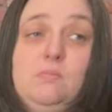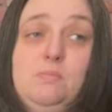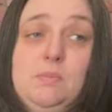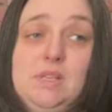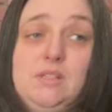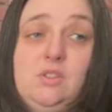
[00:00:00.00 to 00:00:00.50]

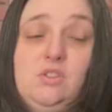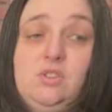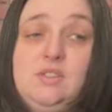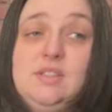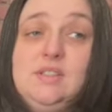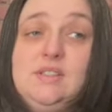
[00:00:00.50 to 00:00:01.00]
Mr.
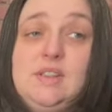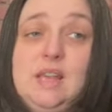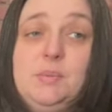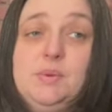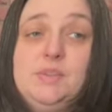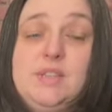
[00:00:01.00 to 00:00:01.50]
Justice
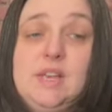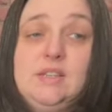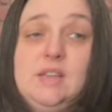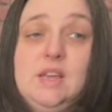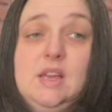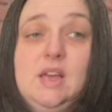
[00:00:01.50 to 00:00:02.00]
Stable, said,
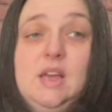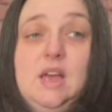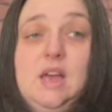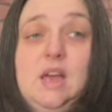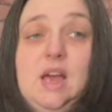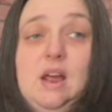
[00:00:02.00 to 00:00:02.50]

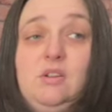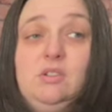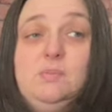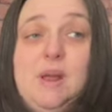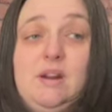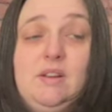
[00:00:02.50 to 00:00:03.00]

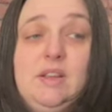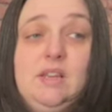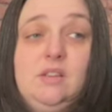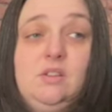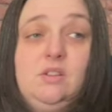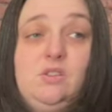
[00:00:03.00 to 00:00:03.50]
Harold Berry,
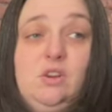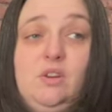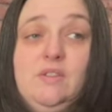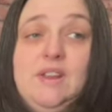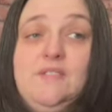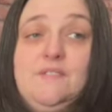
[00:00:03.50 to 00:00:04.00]
the
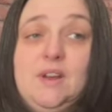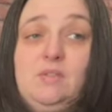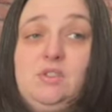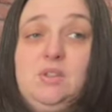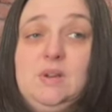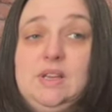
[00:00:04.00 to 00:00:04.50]
jury have
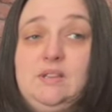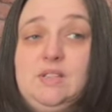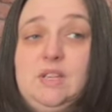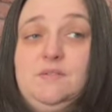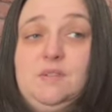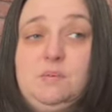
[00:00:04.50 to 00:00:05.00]
found you
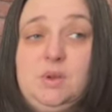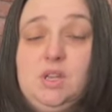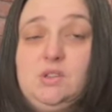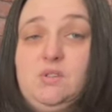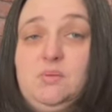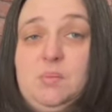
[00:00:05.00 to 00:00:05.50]
guilty of the
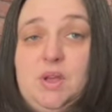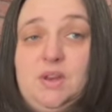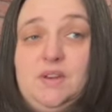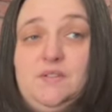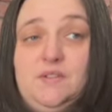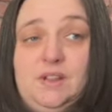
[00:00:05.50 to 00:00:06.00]
murder of
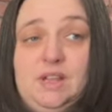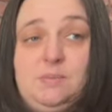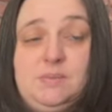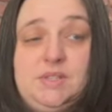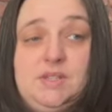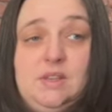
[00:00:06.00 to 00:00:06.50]
Bernard
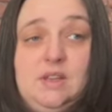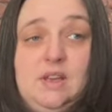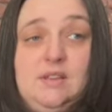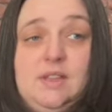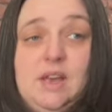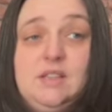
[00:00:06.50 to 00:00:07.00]
Phillips.
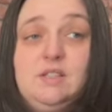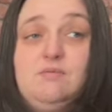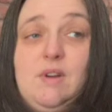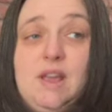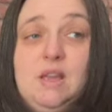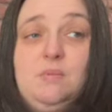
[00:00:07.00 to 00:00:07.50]
That is a
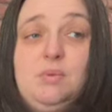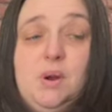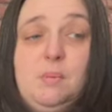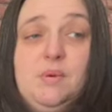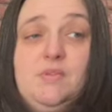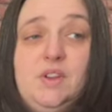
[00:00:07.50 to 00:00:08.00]
right and
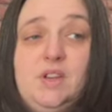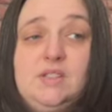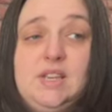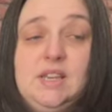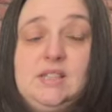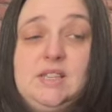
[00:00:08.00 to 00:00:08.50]
proper
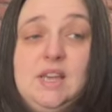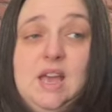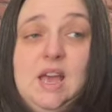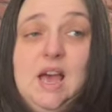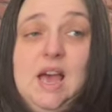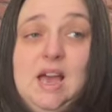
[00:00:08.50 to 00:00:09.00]
verdict.
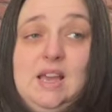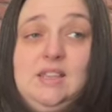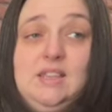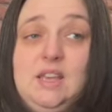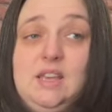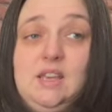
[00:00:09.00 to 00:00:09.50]
I
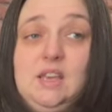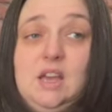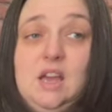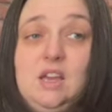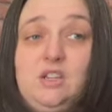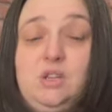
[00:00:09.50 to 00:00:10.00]
think,
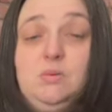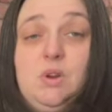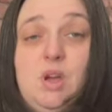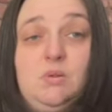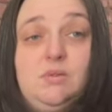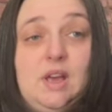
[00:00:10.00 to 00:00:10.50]
and you
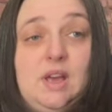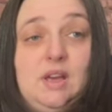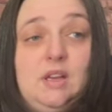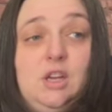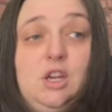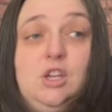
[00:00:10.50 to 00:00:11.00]
know that,
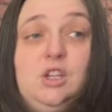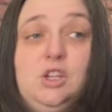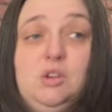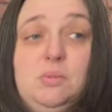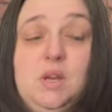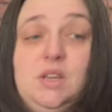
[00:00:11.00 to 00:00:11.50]

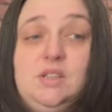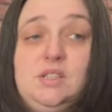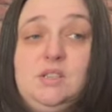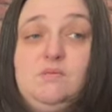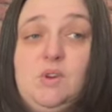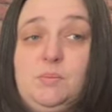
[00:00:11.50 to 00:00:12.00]
you murdered
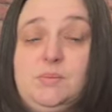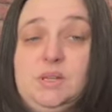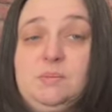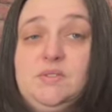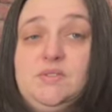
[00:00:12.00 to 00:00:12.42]
and robbed him of